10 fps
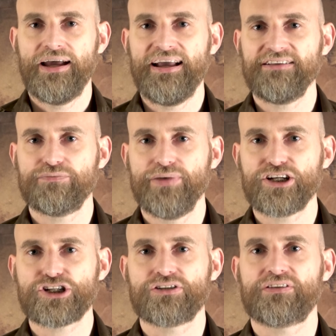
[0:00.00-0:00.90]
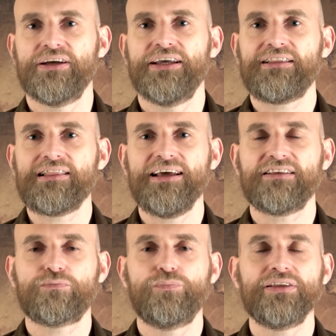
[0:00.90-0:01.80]
As mentioned, Hitler
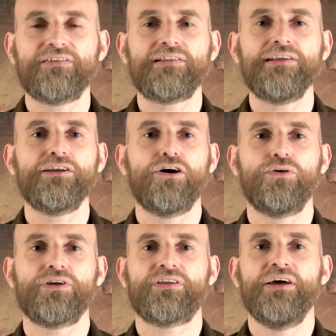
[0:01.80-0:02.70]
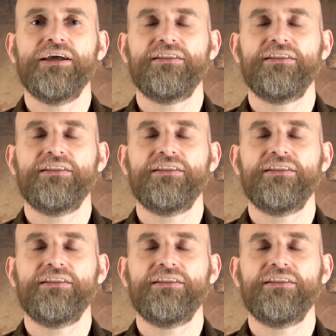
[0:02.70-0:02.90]
explicitly noted